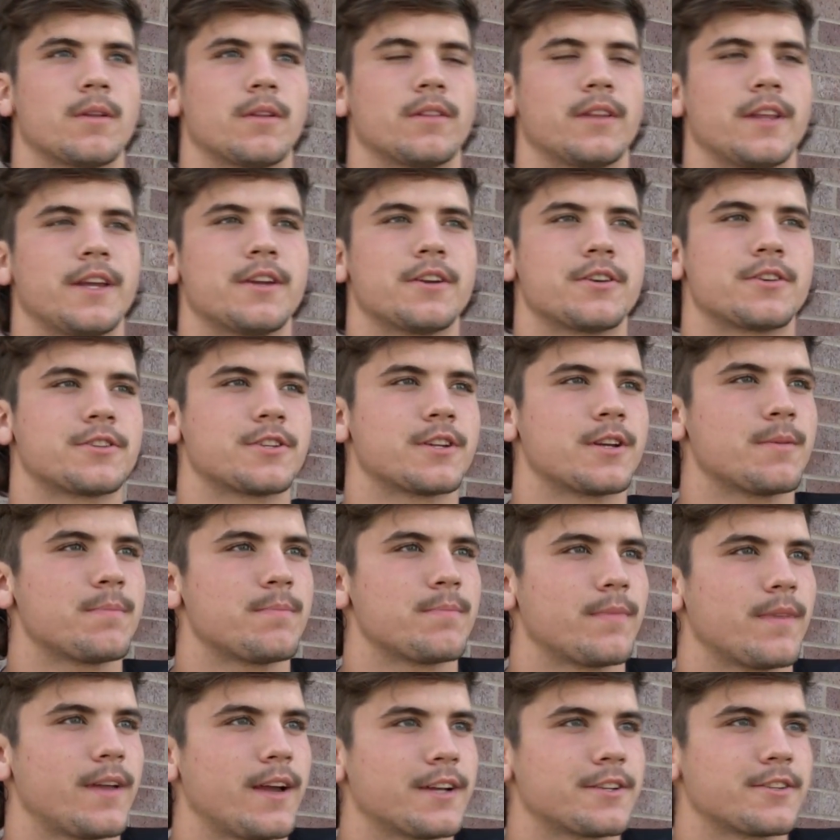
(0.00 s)
Leadership.
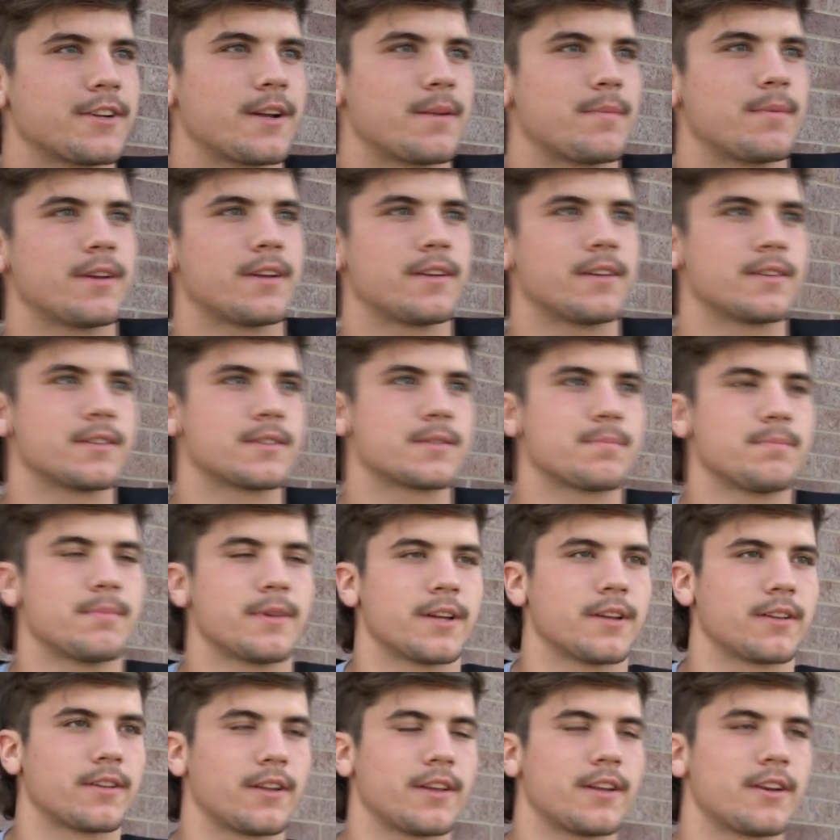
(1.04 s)
I try to be as
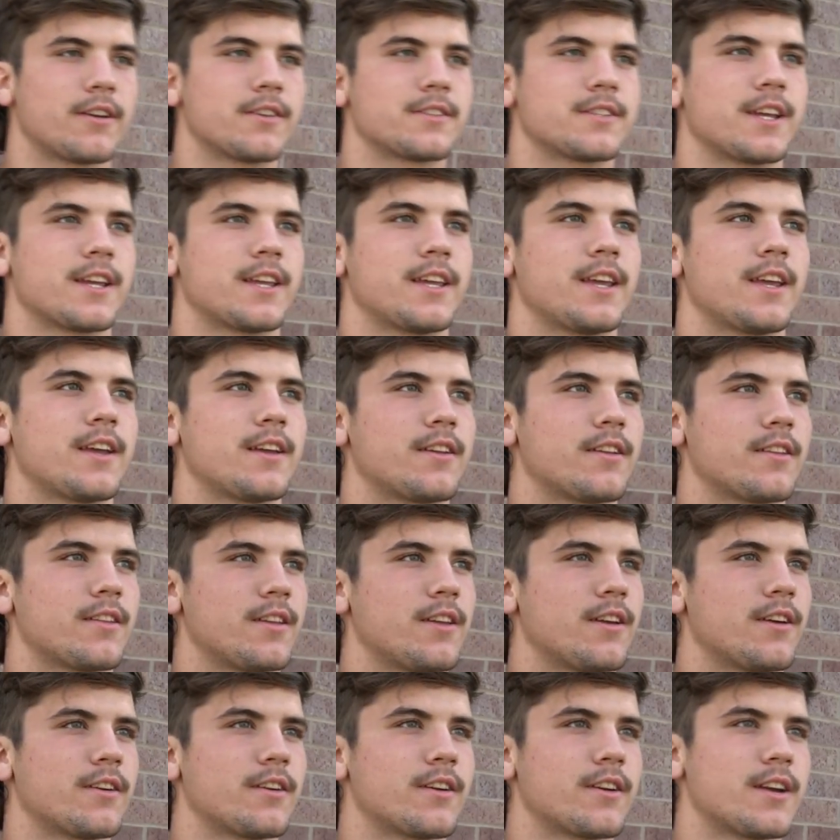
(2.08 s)
big a leader as I can to the
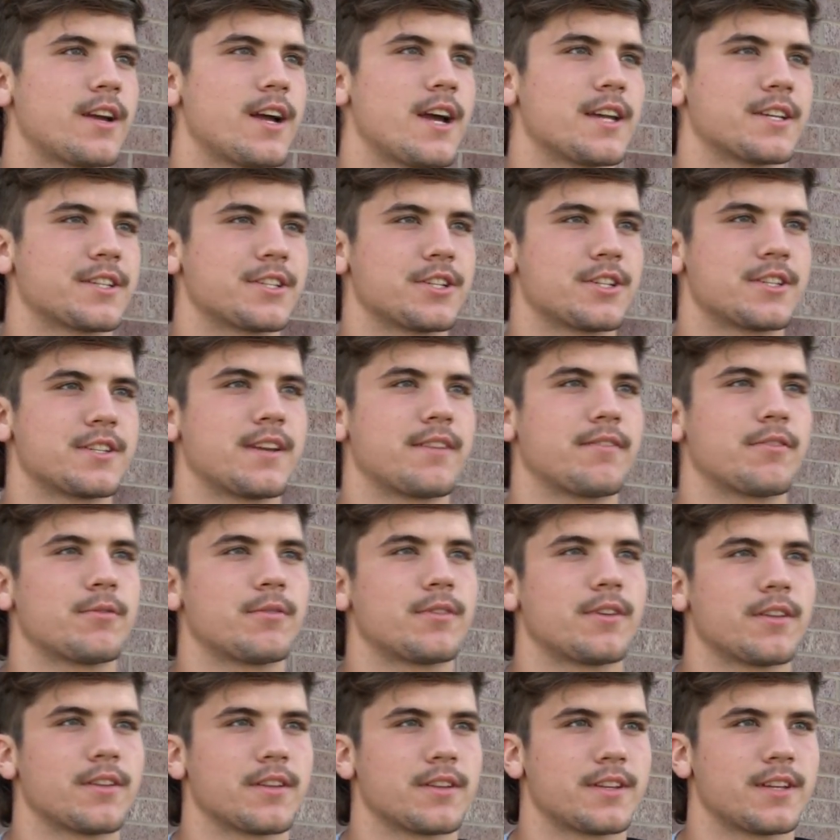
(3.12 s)
younger guys and just
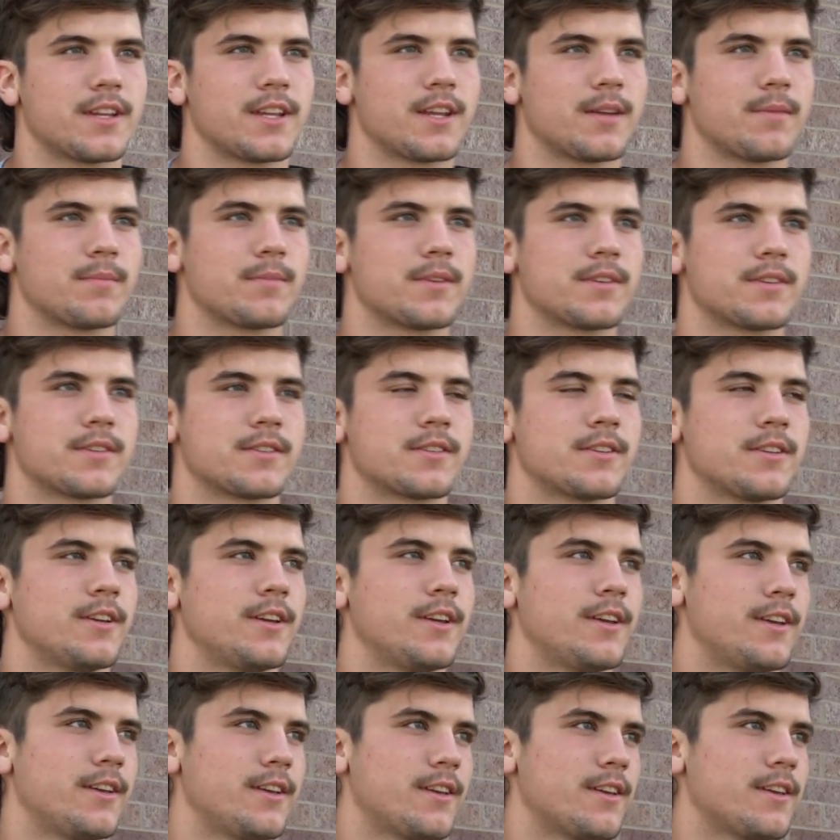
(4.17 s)
everyone on the team, because
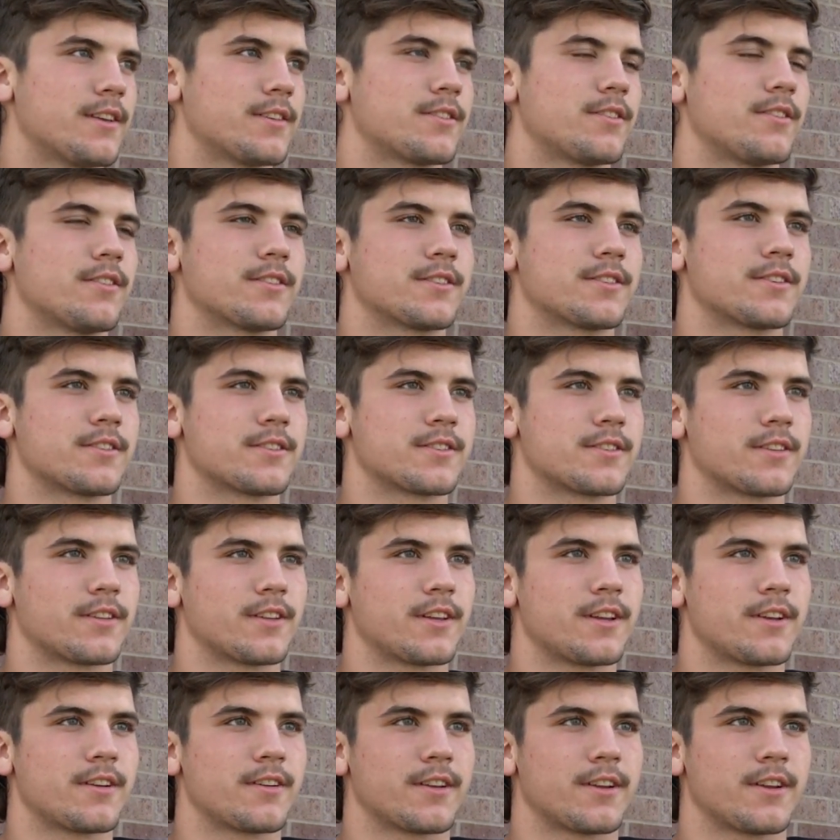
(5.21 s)
as long as there's a
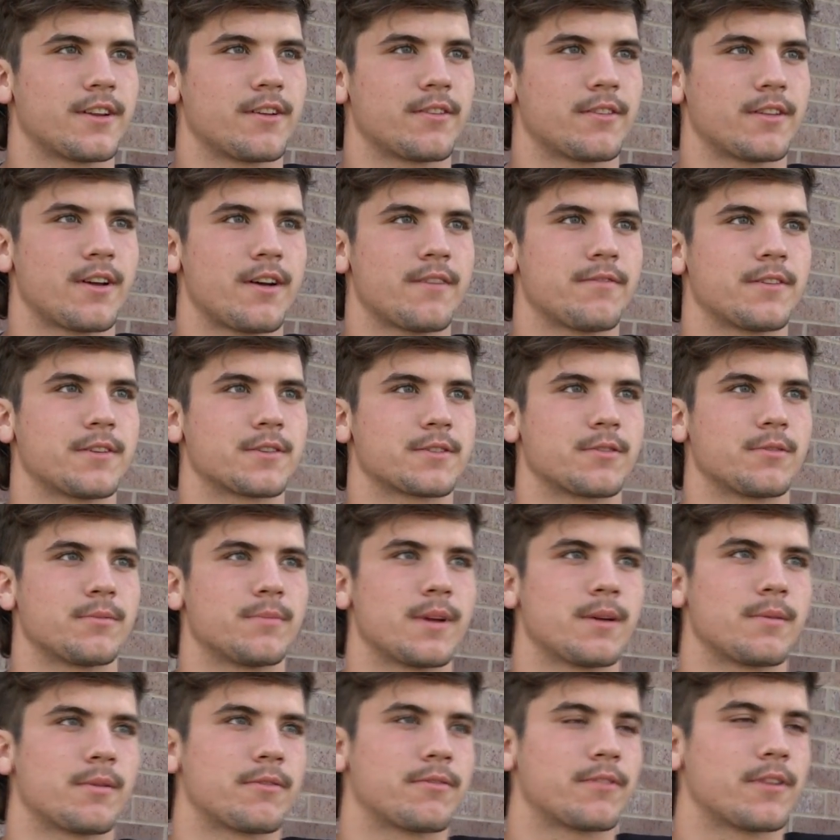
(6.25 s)
leader, you know, the offense will
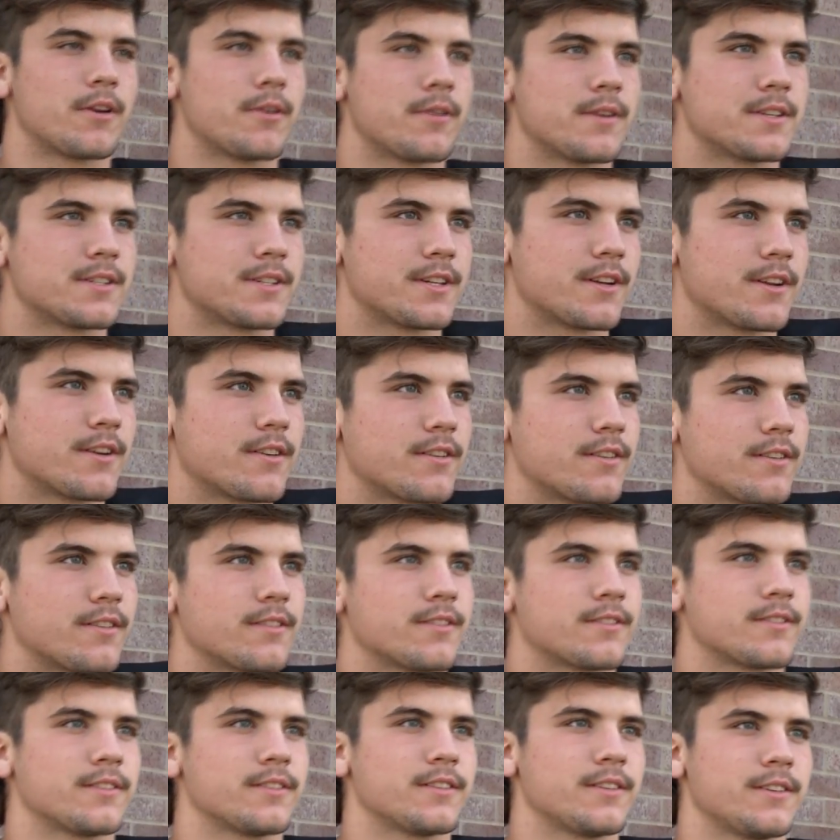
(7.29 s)
be able to flow easier. And
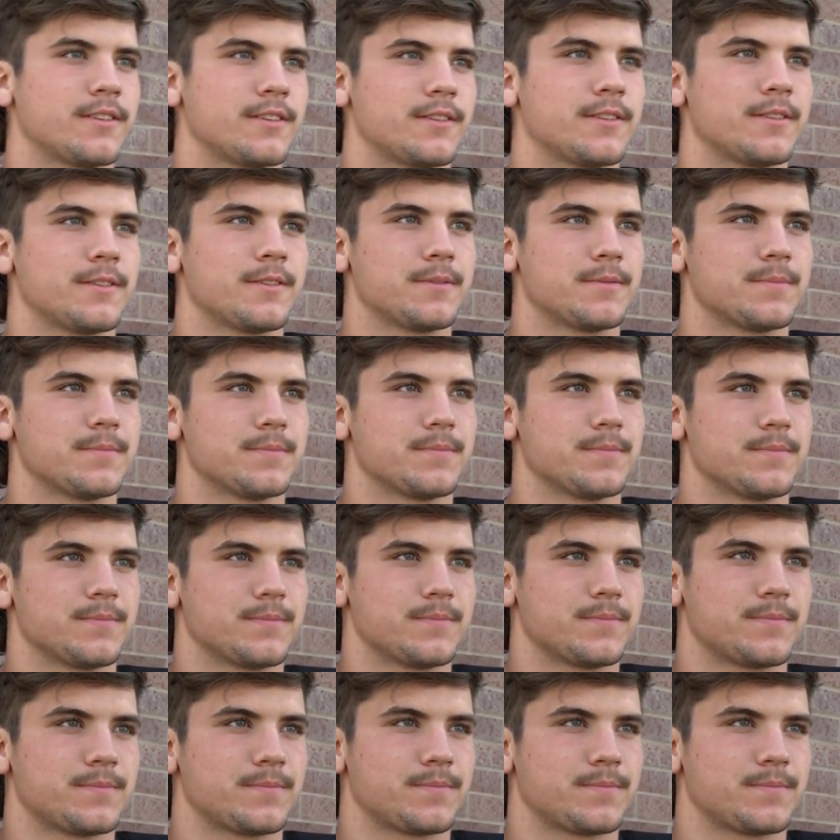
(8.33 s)
mm-hmm.